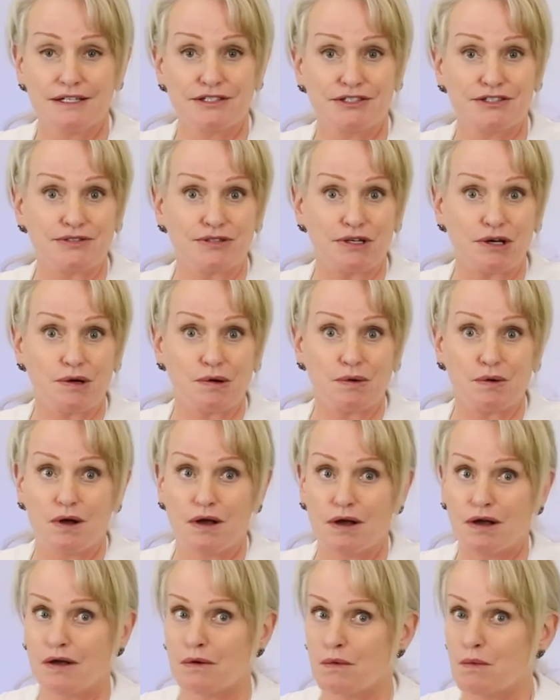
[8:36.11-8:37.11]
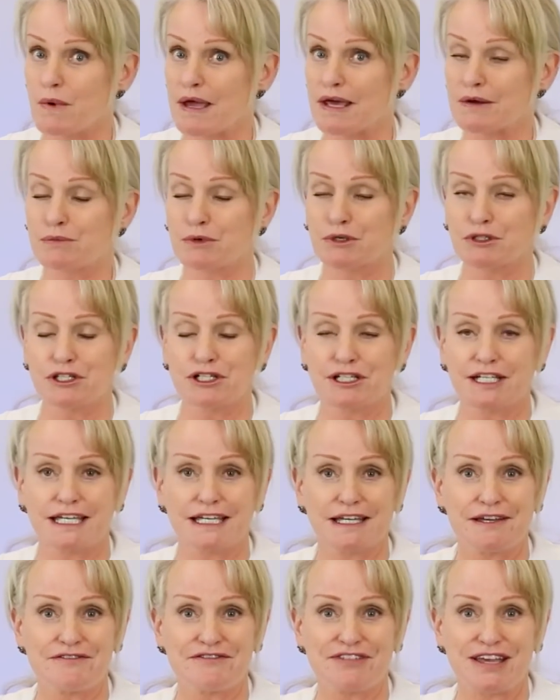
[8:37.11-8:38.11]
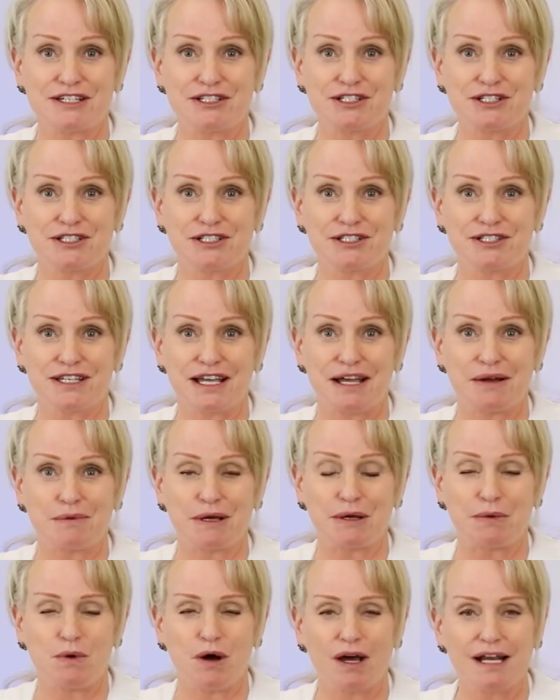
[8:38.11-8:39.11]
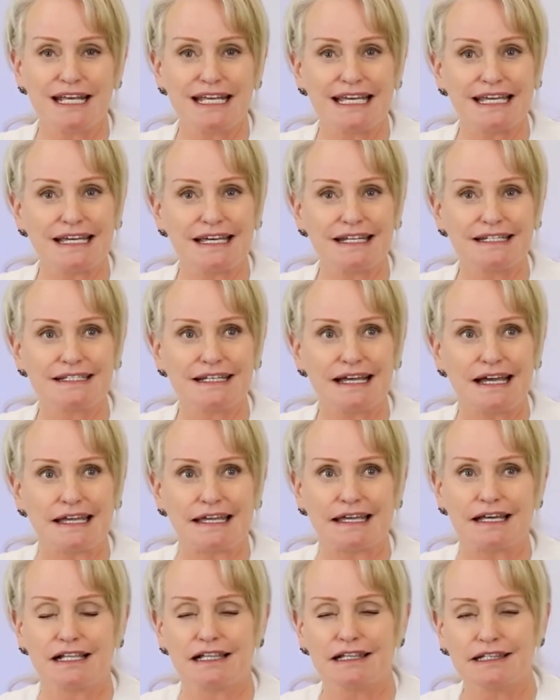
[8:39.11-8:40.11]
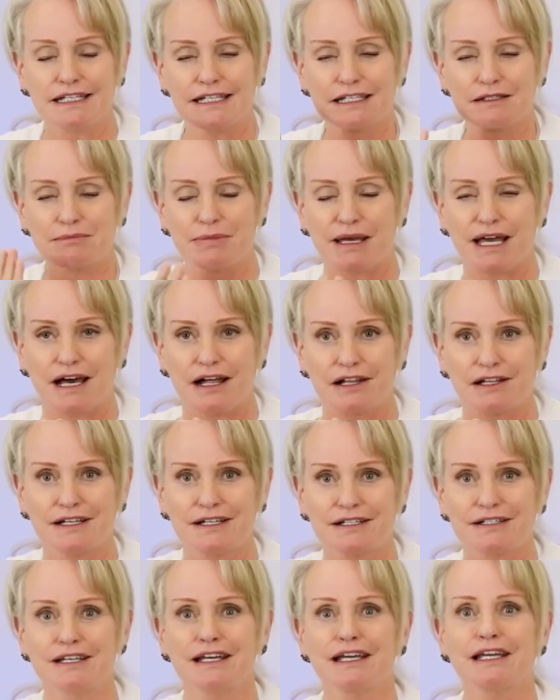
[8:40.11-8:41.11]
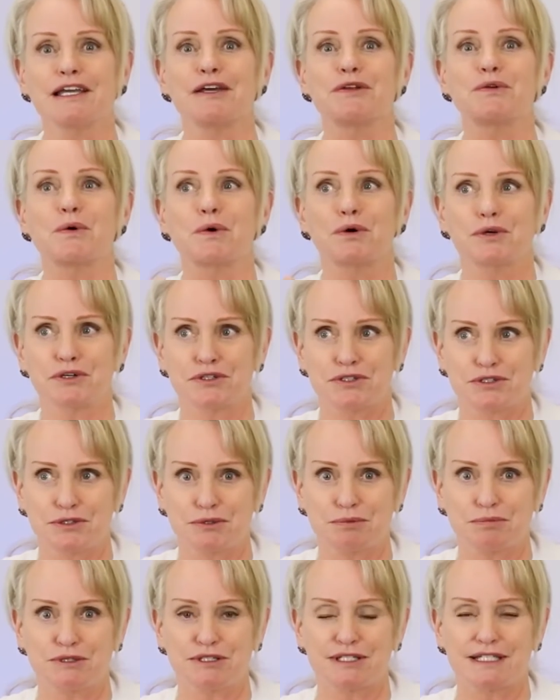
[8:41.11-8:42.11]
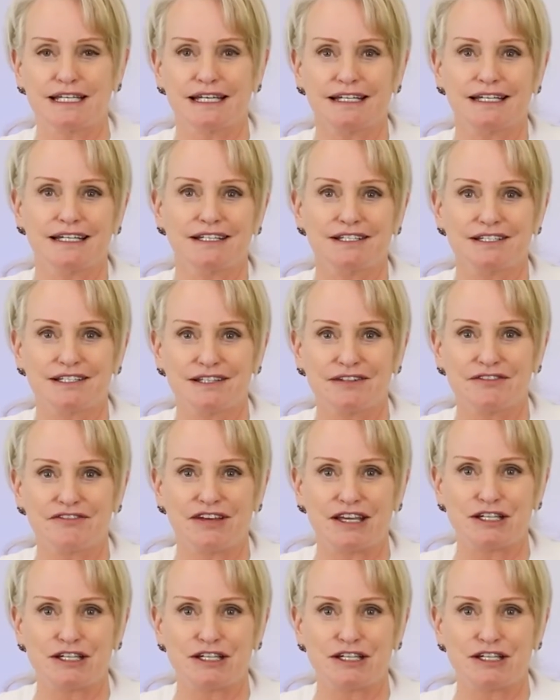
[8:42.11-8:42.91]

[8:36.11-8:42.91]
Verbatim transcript: So when we're looking at facials and we want to get a clean palette in order to proceed into the